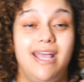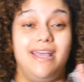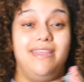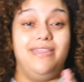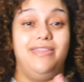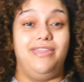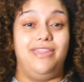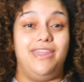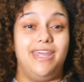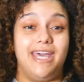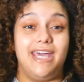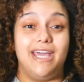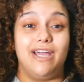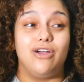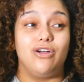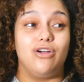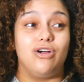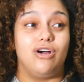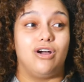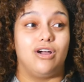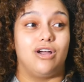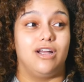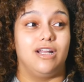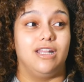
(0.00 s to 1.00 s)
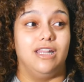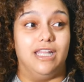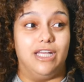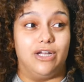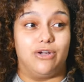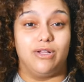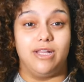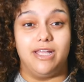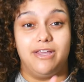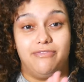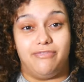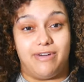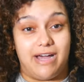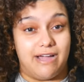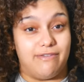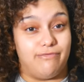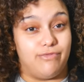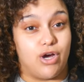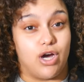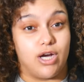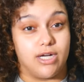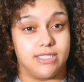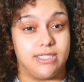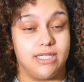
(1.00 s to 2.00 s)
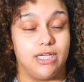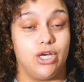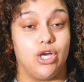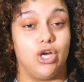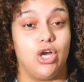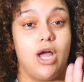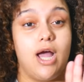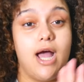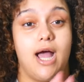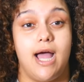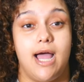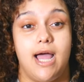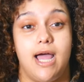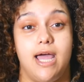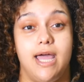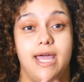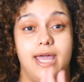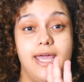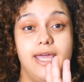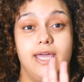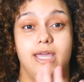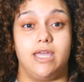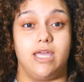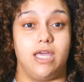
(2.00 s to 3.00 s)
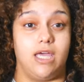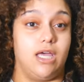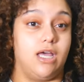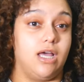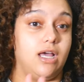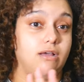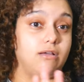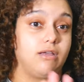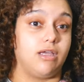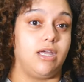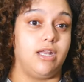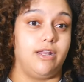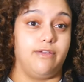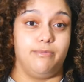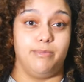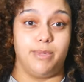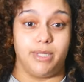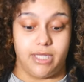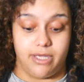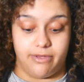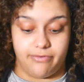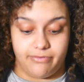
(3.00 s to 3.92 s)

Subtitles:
there are literally 5 dogs here. I can't even believe